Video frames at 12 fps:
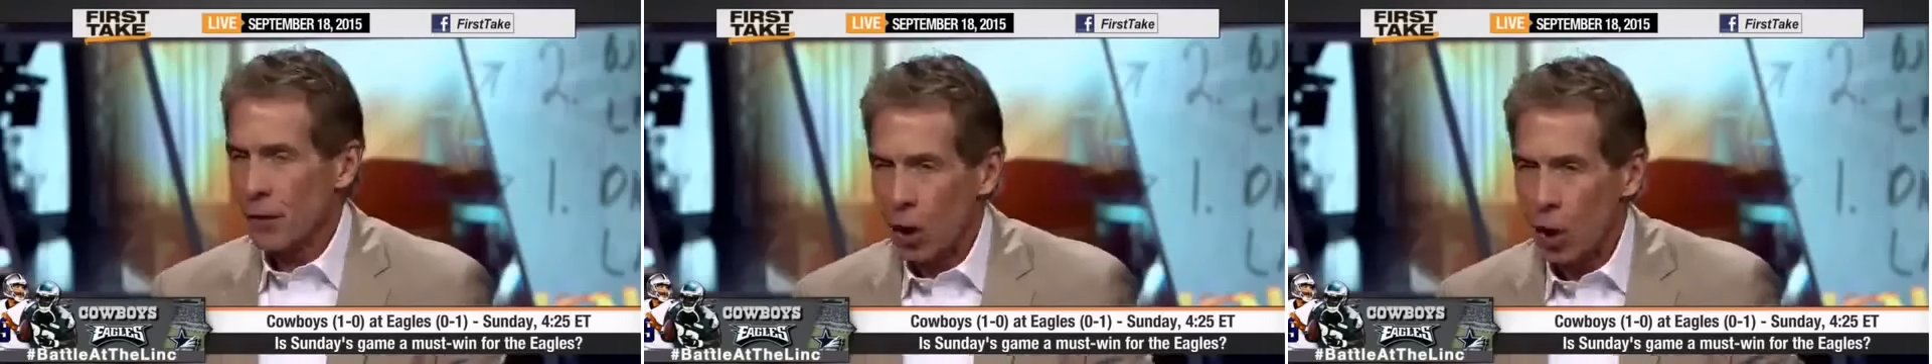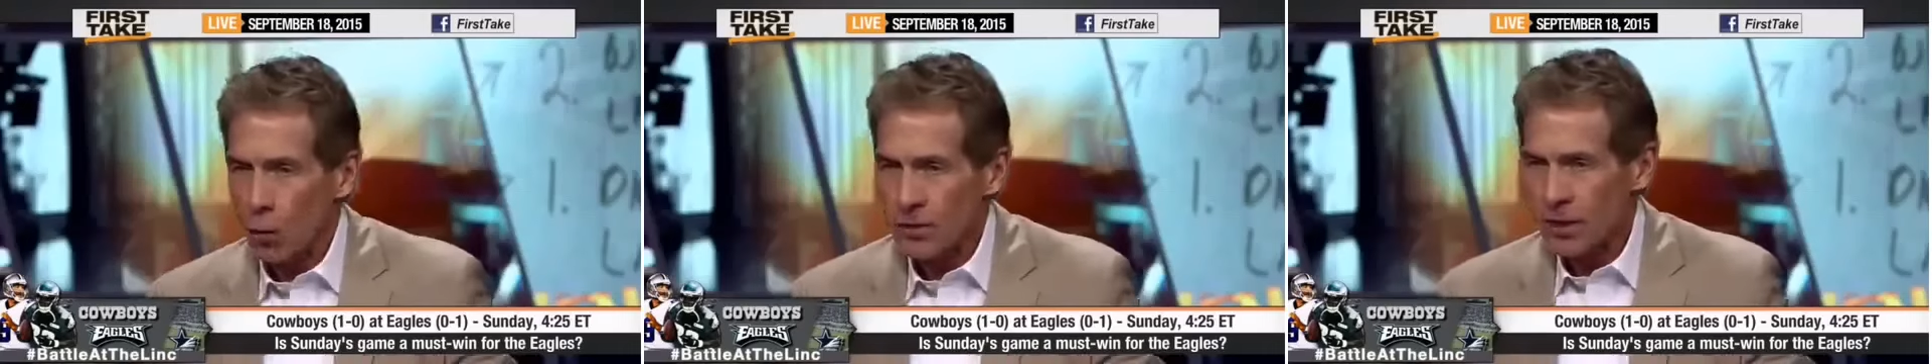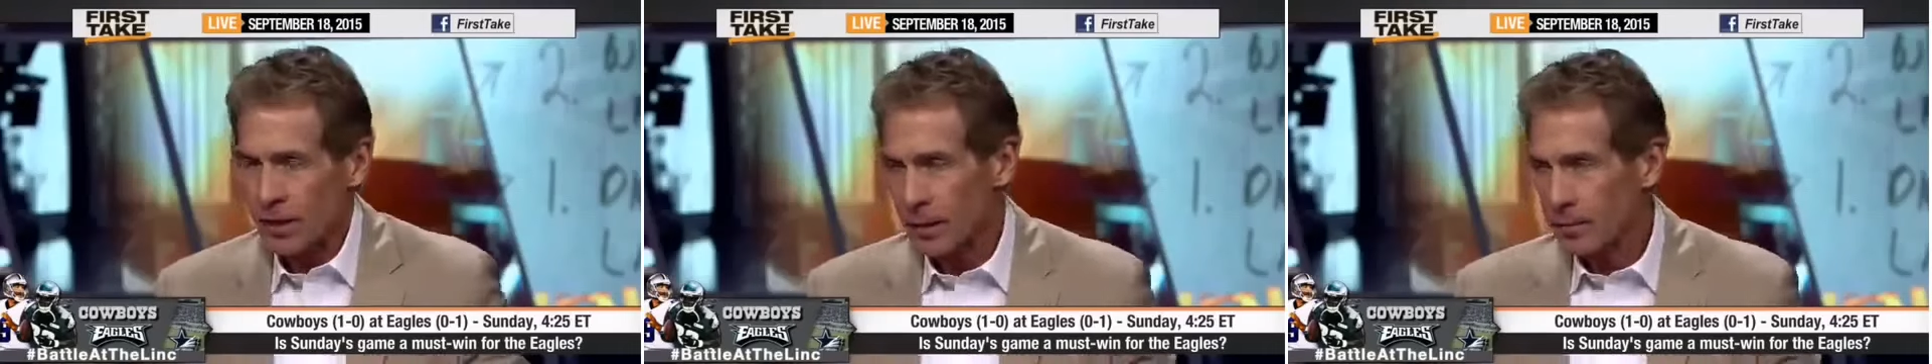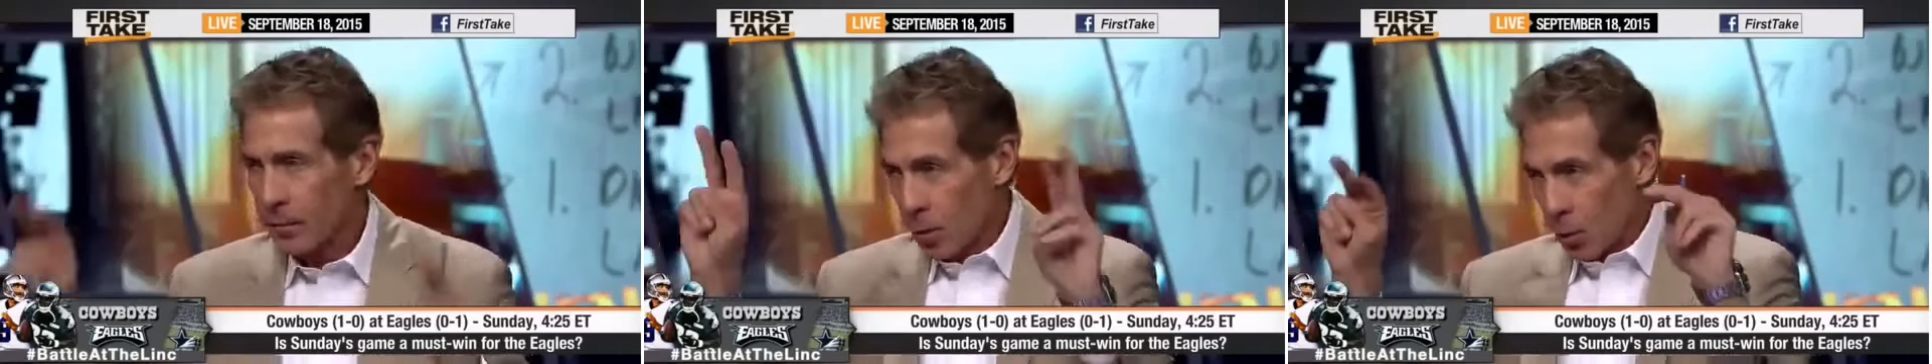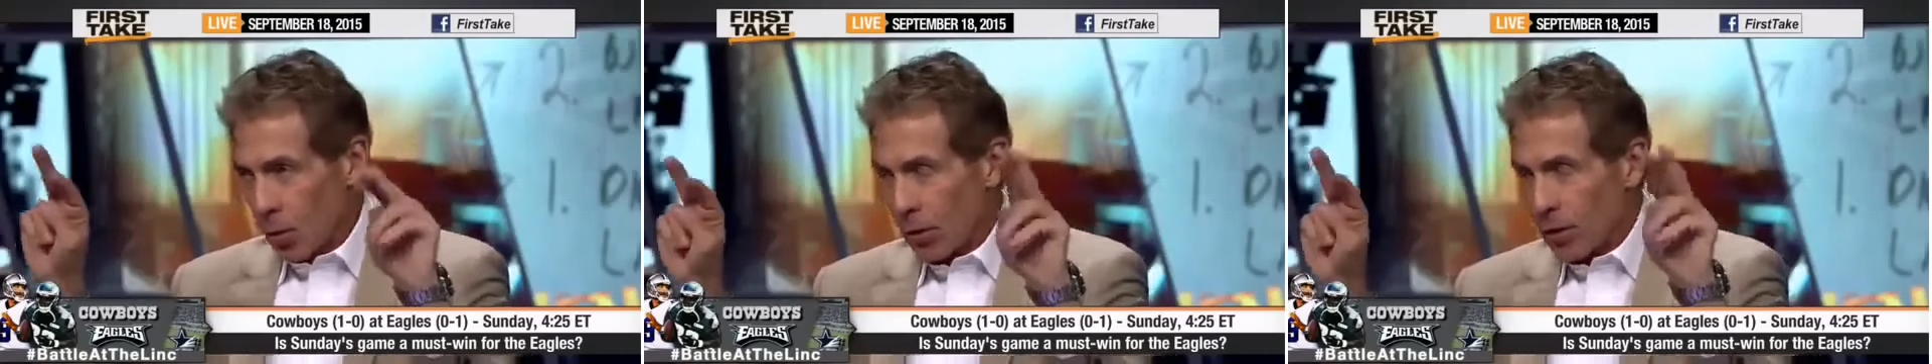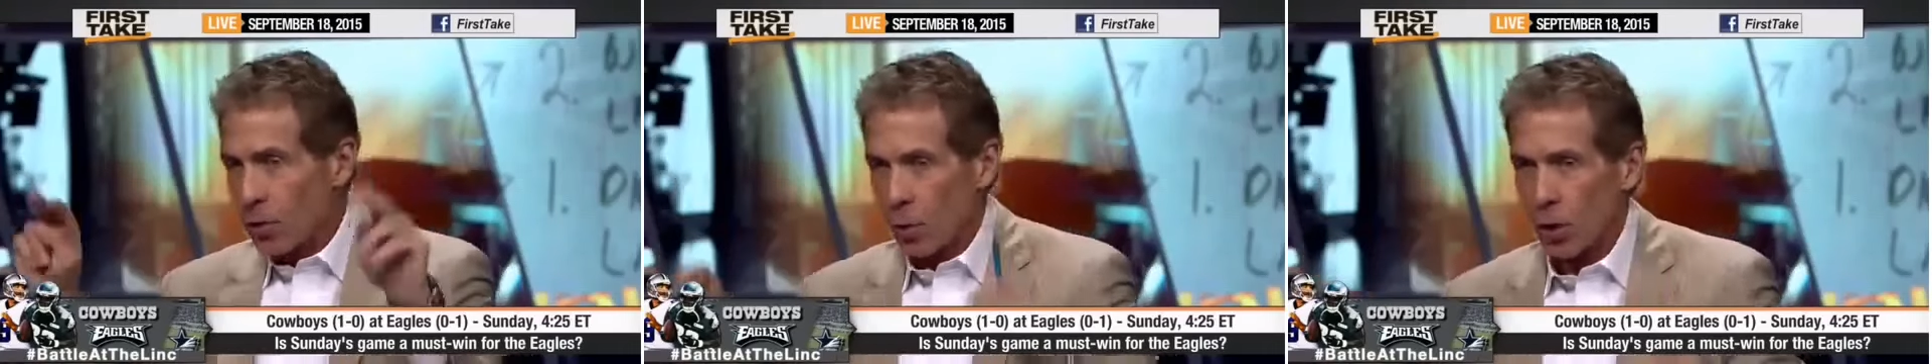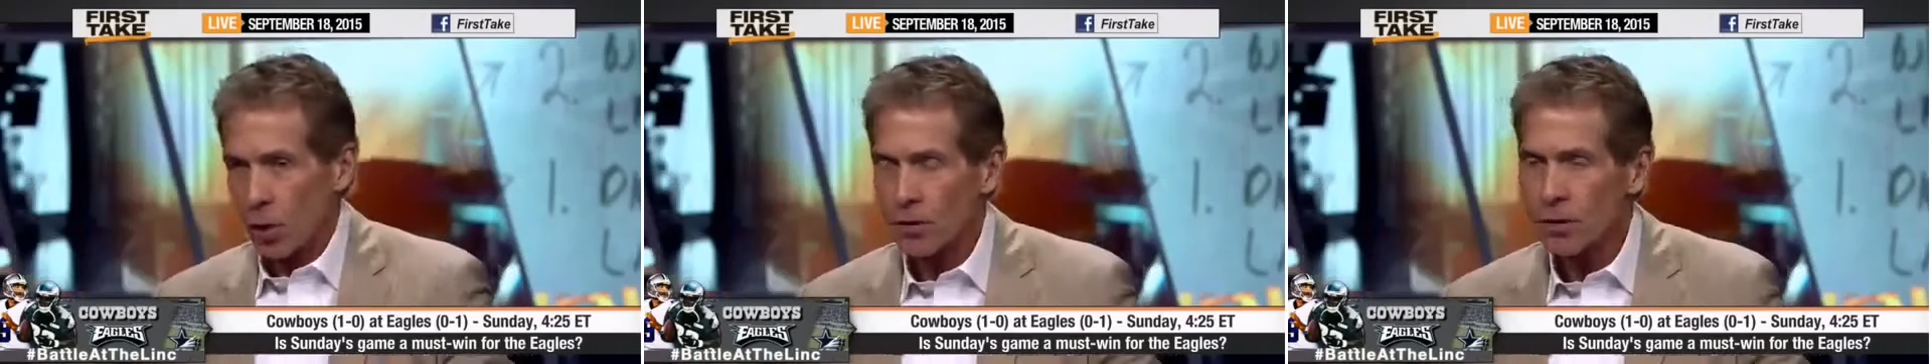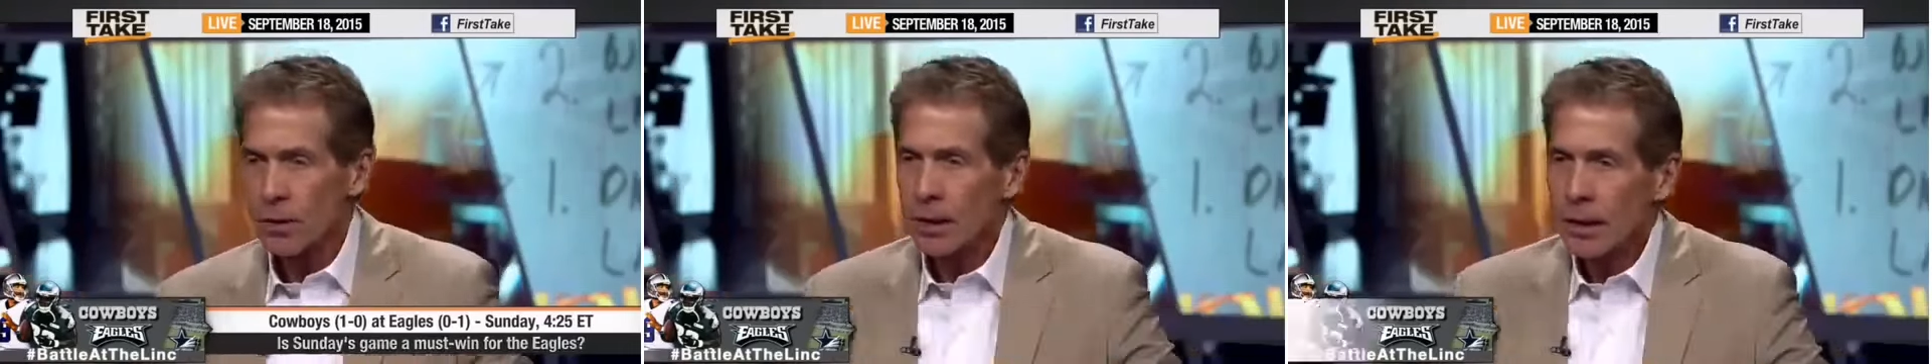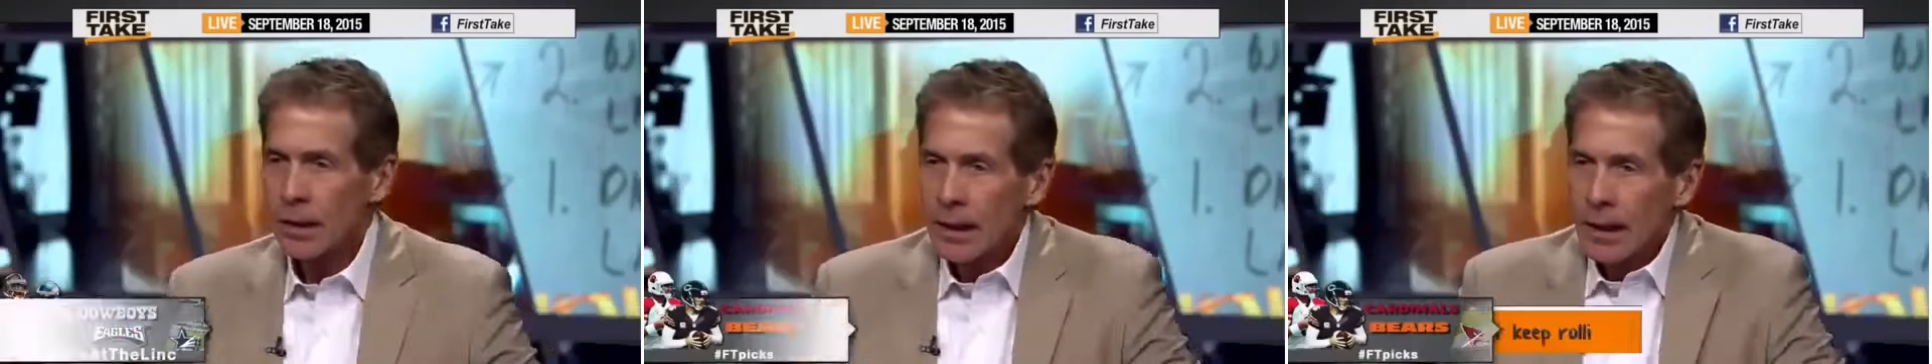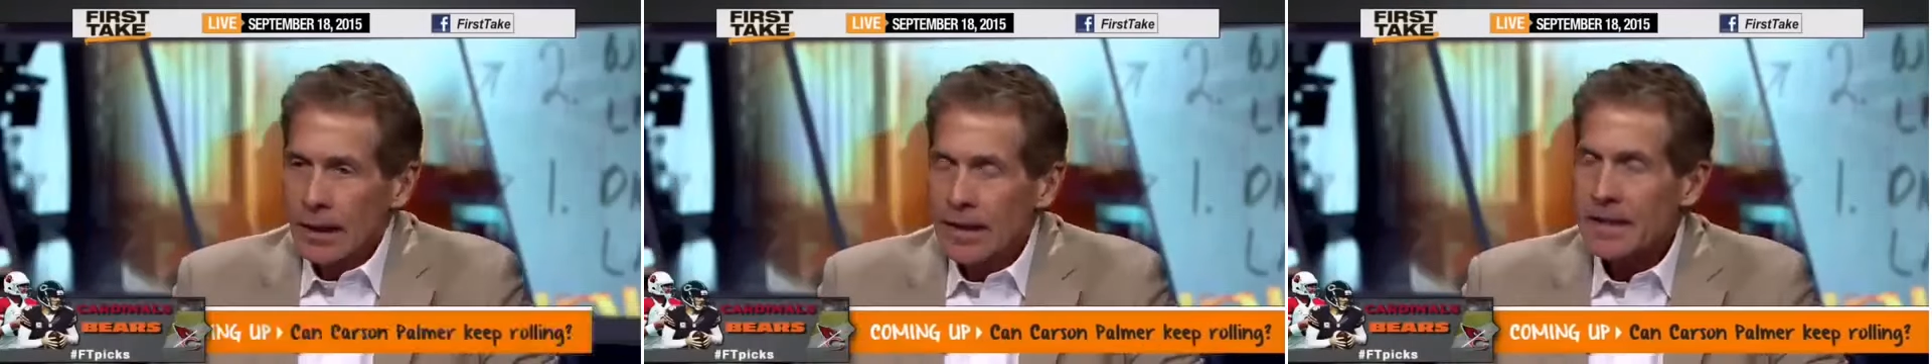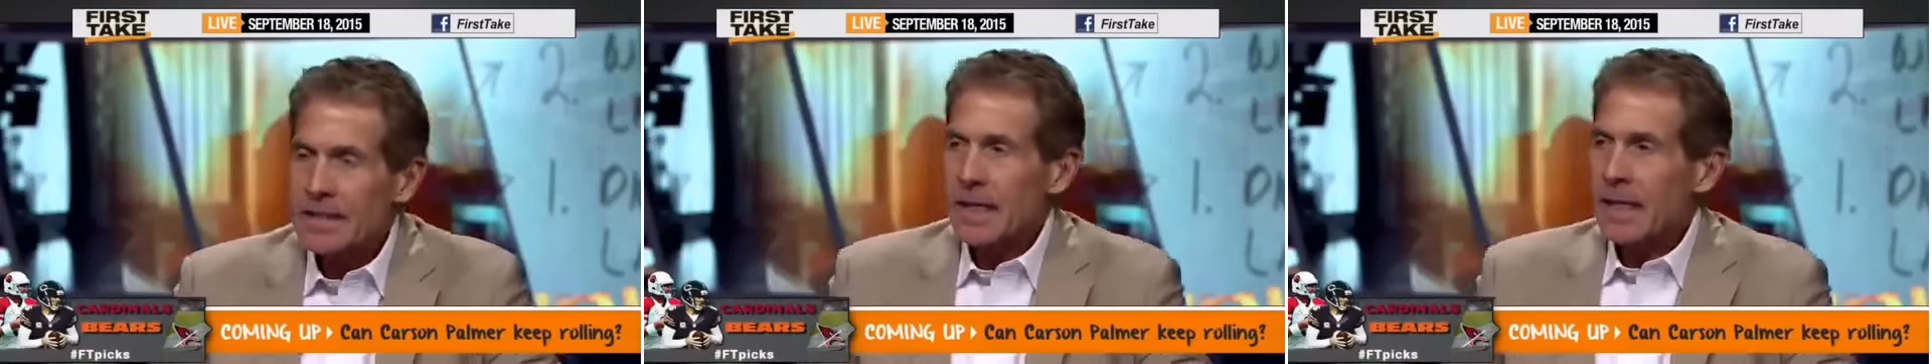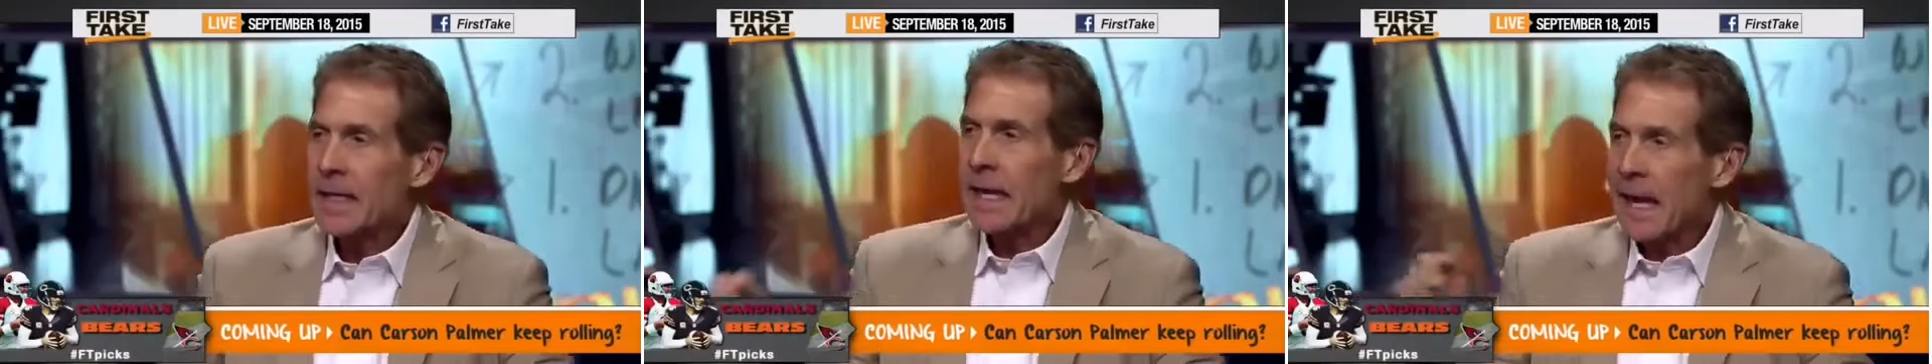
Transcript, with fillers: for the home team, quote-unquote, it's a